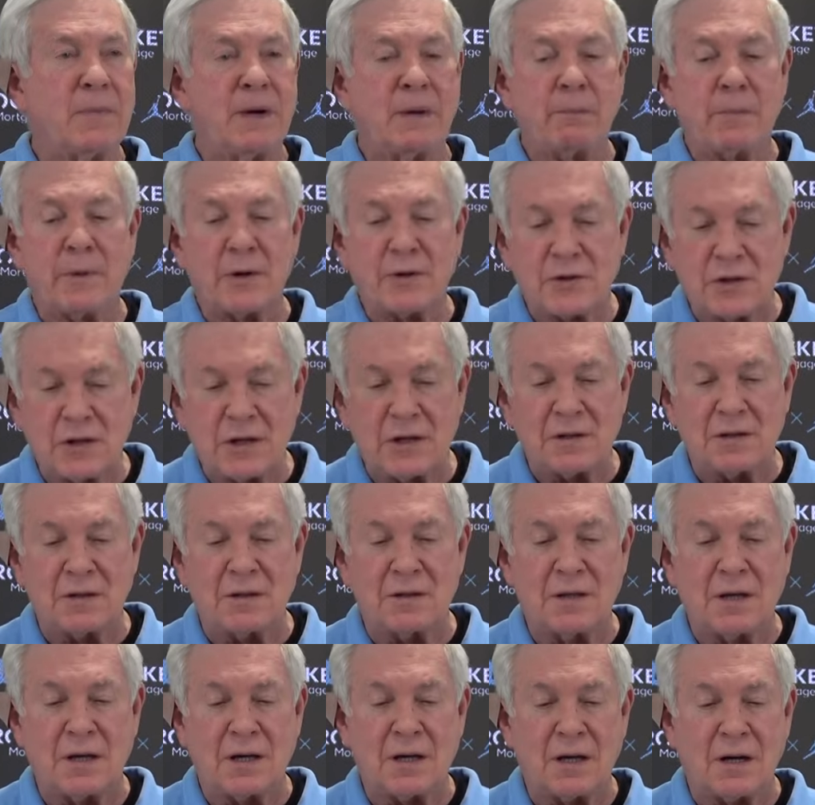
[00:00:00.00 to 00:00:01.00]
members,
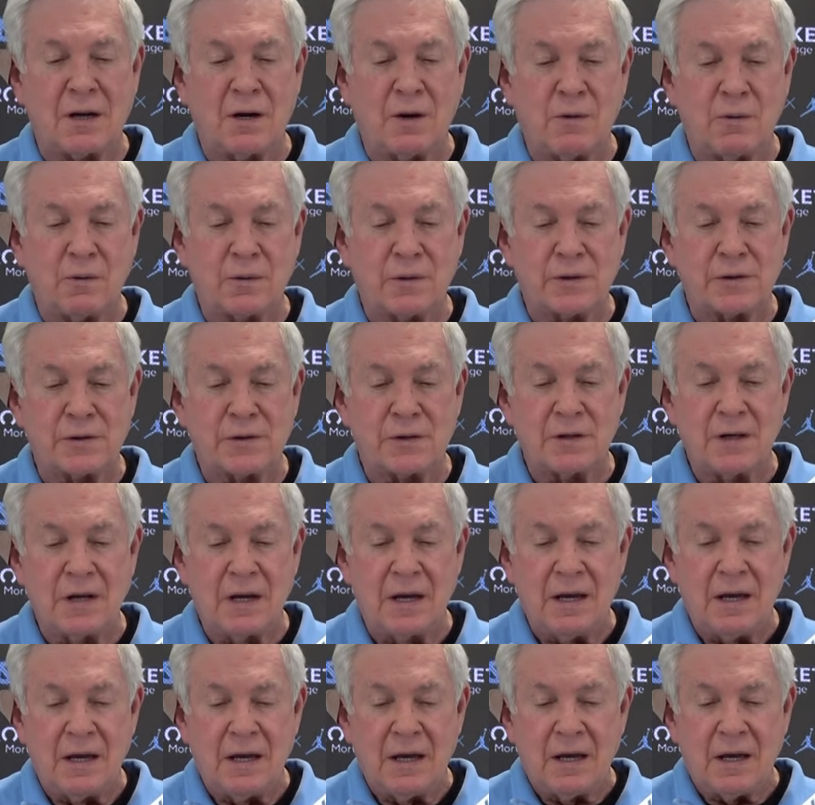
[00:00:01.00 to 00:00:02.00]
season ticket holders,
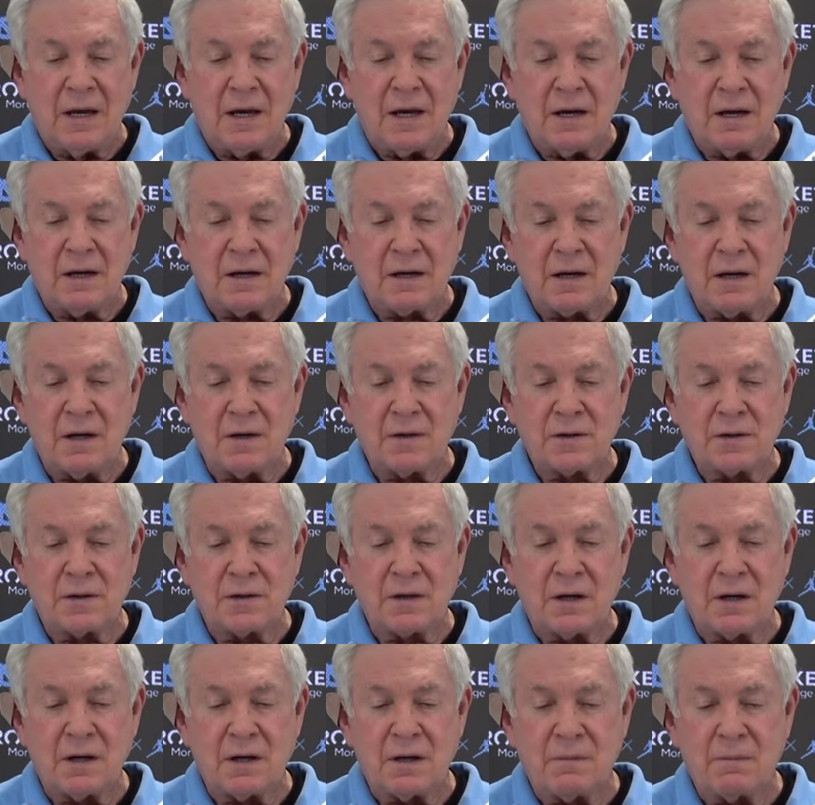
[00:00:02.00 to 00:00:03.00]
because
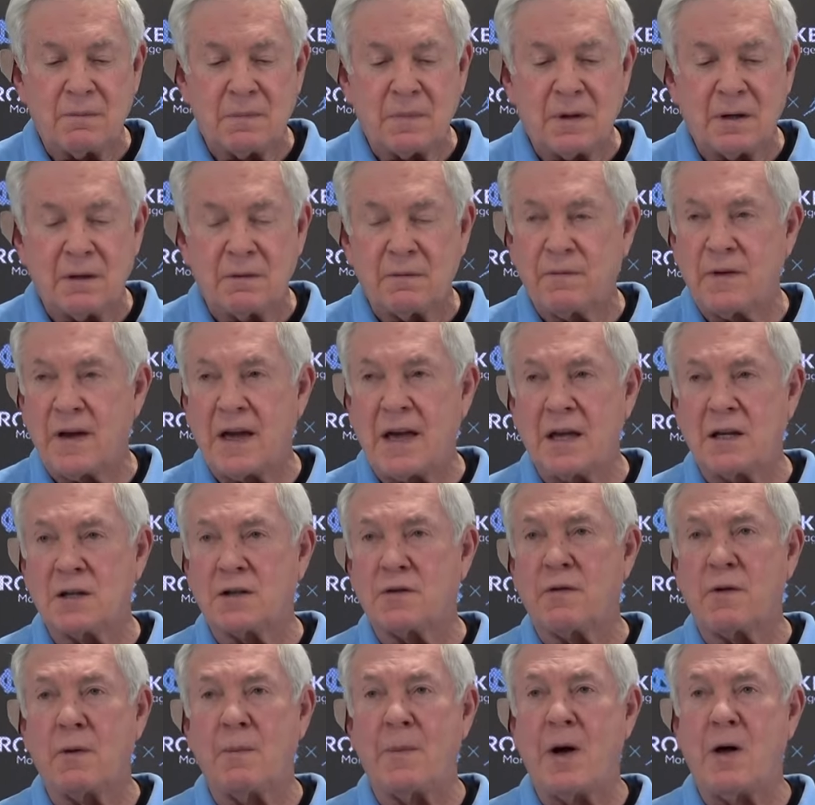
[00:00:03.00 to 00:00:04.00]
fans
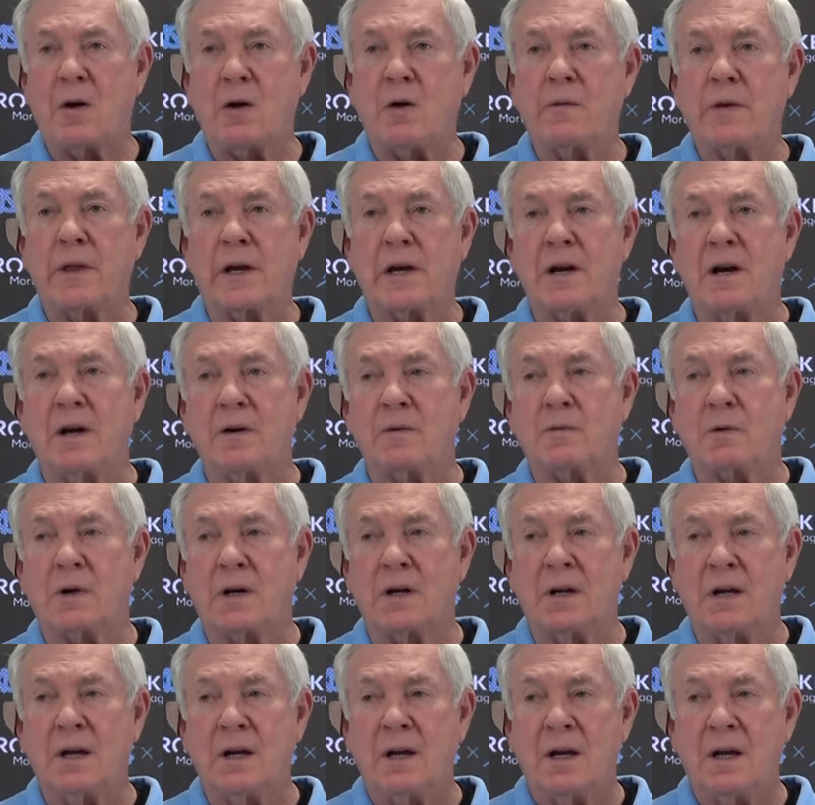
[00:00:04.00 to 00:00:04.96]
from all over the country,